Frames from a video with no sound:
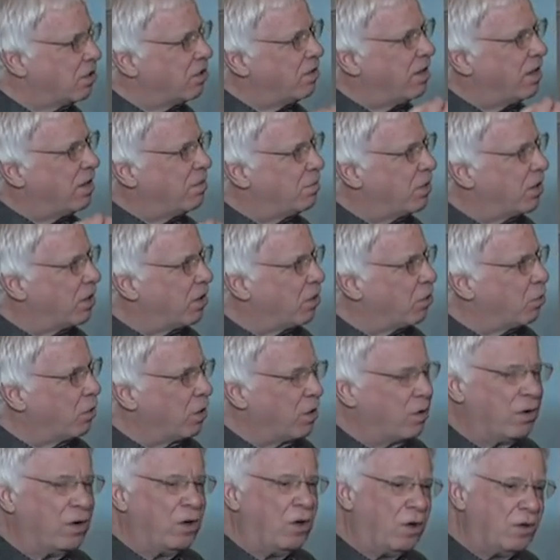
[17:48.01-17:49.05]
them that are
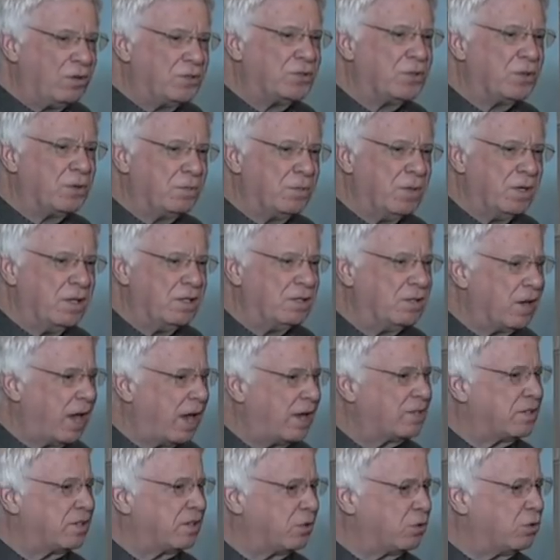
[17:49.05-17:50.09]
weary also means
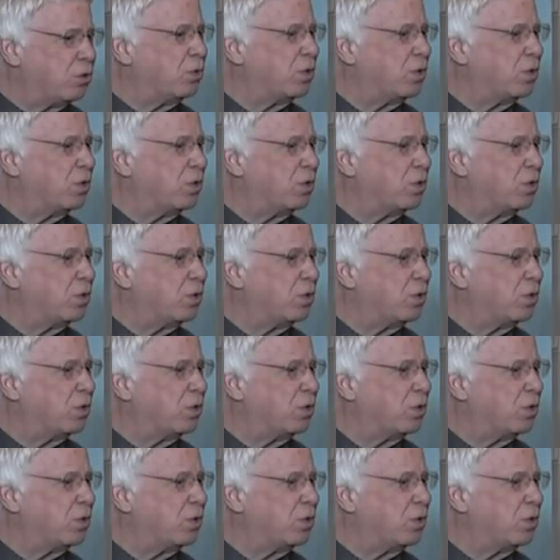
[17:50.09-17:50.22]
has to do